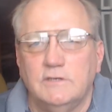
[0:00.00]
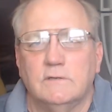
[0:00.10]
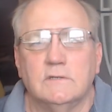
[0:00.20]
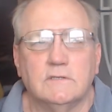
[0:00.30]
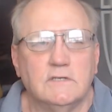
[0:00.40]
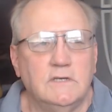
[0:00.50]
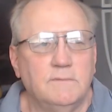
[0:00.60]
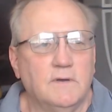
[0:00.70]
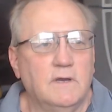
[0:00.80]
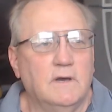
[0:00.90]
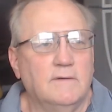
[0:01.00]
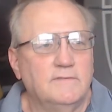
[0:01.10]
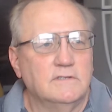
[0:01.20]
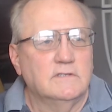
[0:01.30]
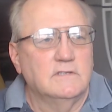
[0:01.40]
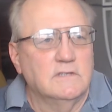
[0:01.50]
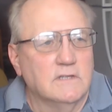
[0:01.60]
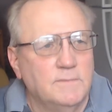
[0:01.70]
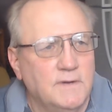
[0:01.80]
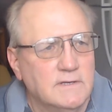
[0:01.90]
you can see, my office is
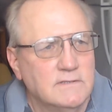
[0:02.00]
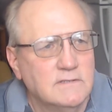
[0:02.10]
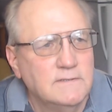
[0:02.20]
still a mess.